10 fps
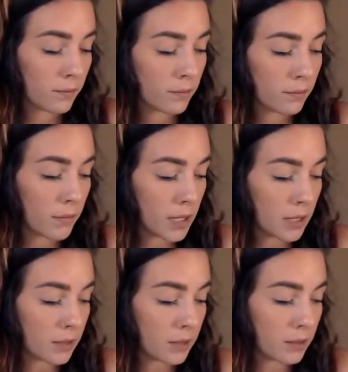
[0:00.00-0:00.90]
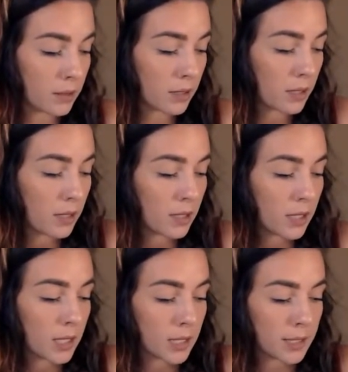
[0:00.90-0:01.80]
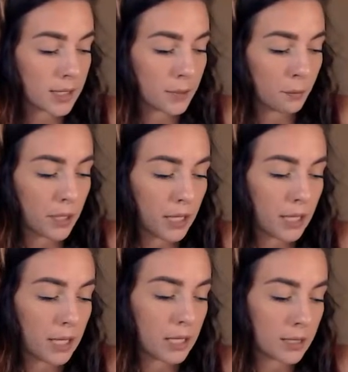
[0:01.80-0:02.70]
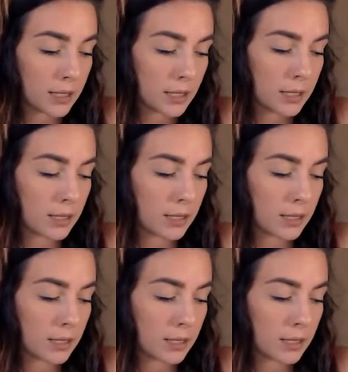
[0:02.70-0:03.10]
But this is being innocent.